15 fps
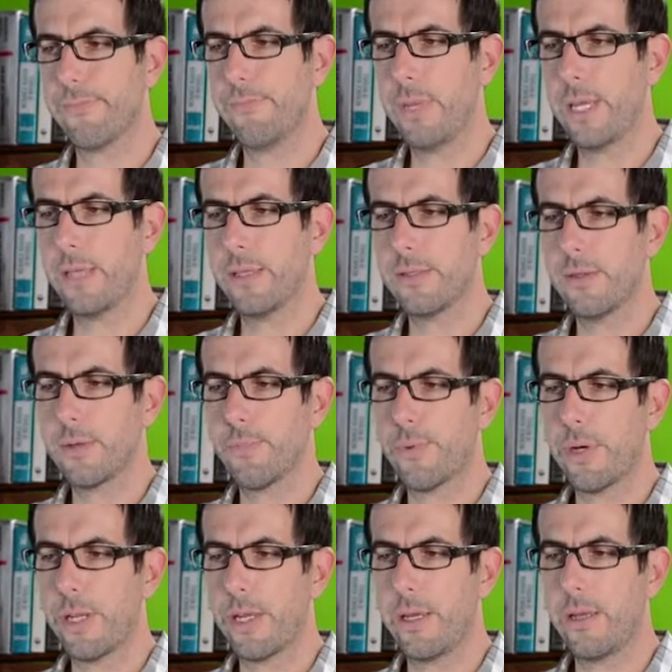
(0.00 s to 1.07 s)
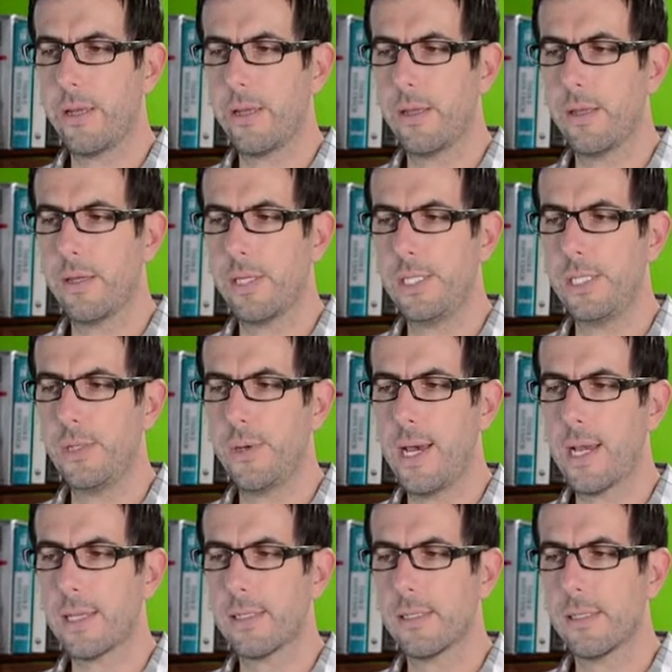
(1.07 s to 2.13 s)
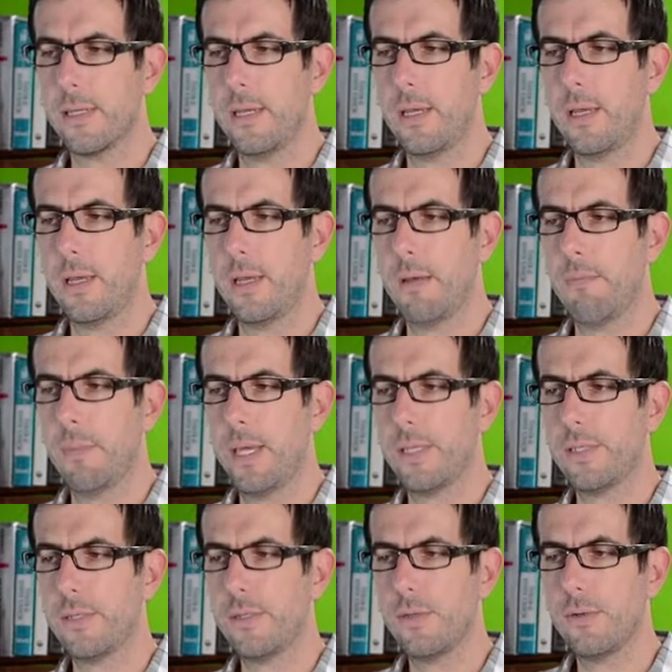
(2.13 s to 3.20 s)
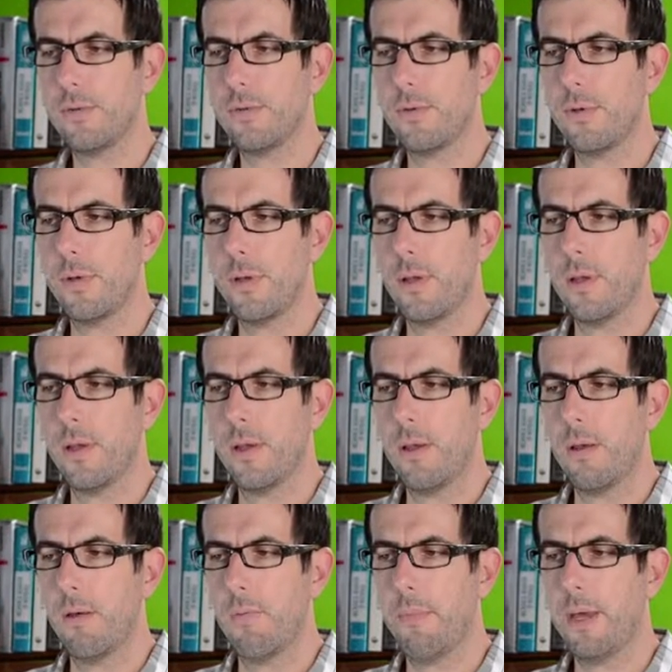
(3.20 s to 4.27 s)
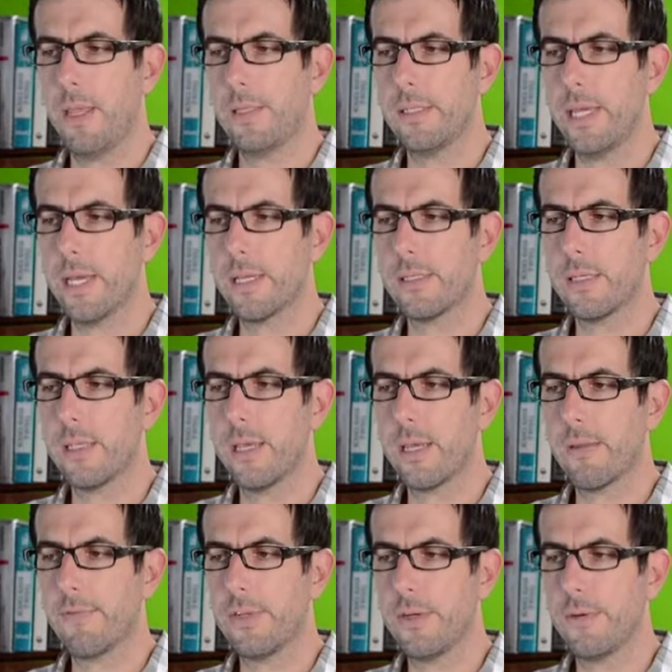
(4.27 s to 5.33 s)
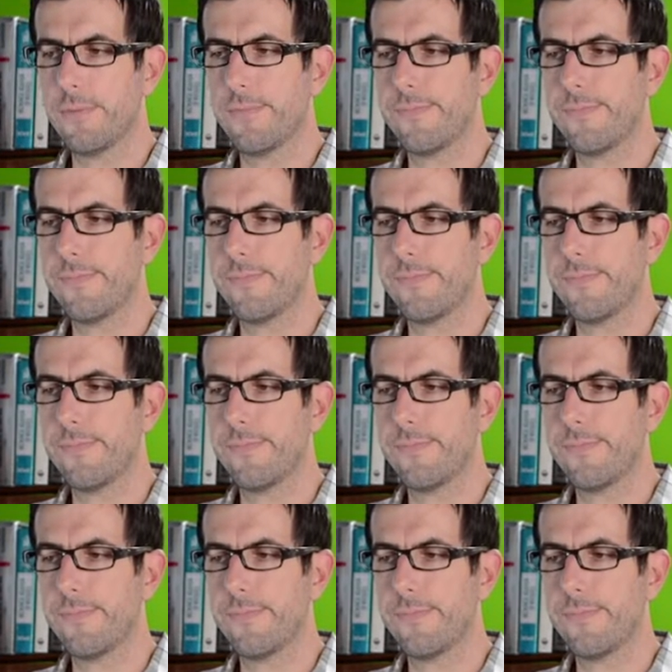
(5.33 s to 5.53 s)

making this look pretty, 2x minus 2 minus x to negative 2.